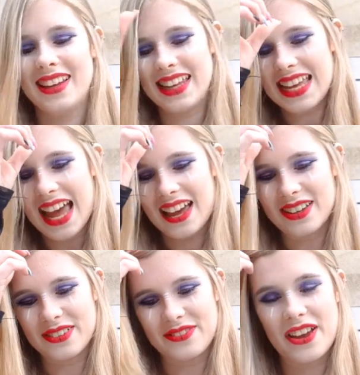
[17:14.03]
yeah,
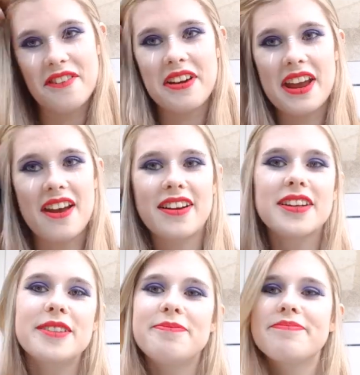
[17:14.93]
very
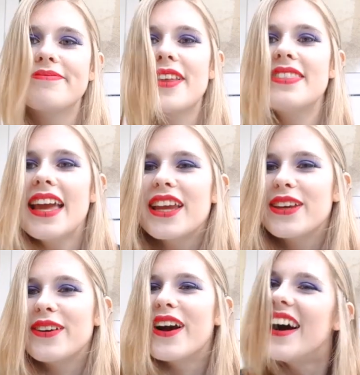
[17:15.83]
thank
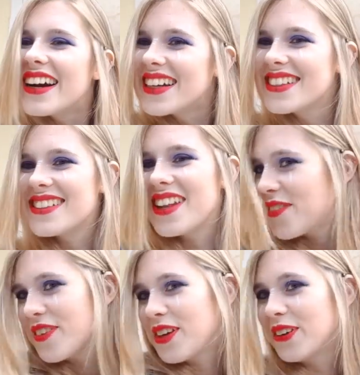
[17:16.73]
you guys, I
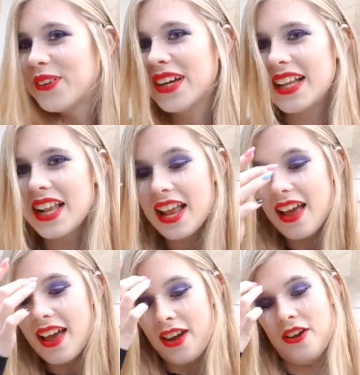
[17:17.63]
love you.
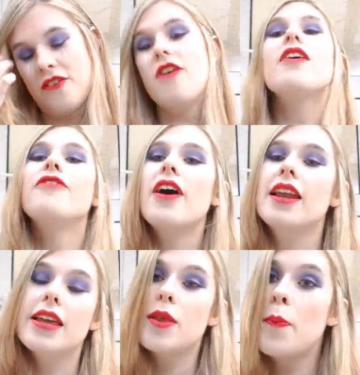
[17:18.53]
Right,
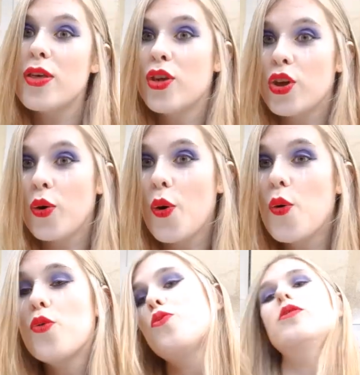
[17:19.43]
finally, the bit that you
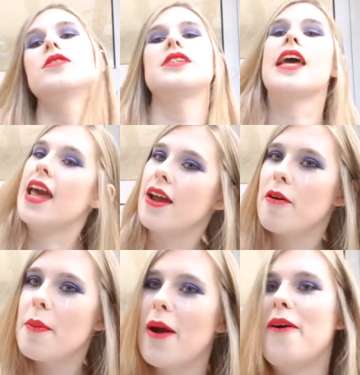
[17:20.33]
all want to hear
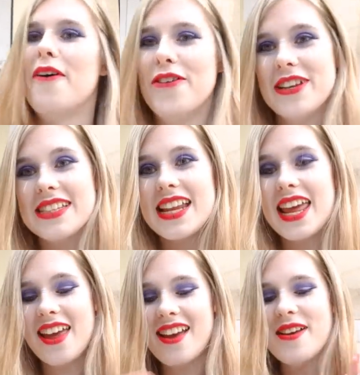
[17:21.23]
about,
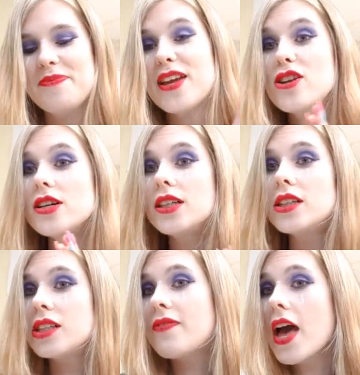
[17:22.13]
obviously,
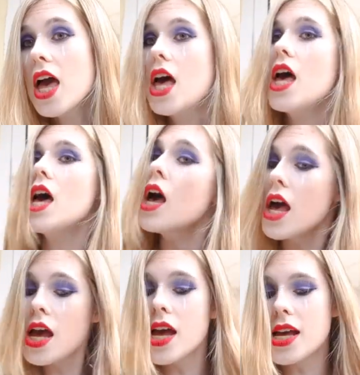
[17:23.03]

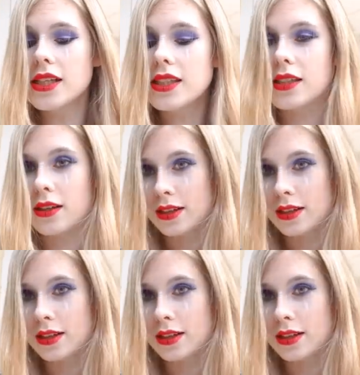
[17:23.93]
Nozfest.